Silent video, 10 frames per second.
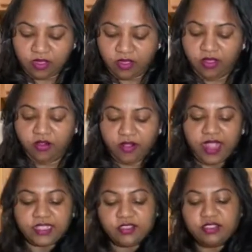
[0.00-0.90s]
All
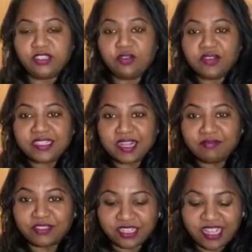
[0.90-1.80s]
right, so our dough has
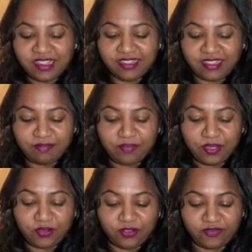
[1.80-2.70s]
come together
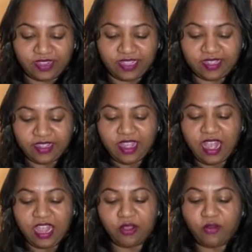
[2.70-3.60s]
beautifully.
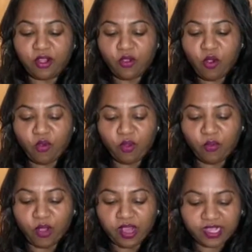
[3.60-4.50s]
I don't want to
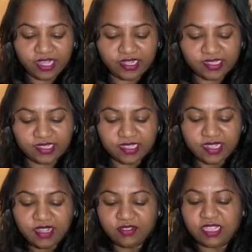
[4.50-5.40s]
overwork it
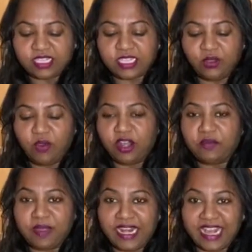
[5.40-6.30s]
because I still want it to
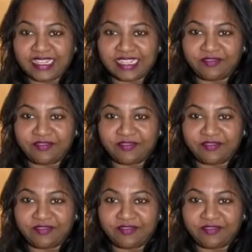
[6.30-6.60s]
be nice and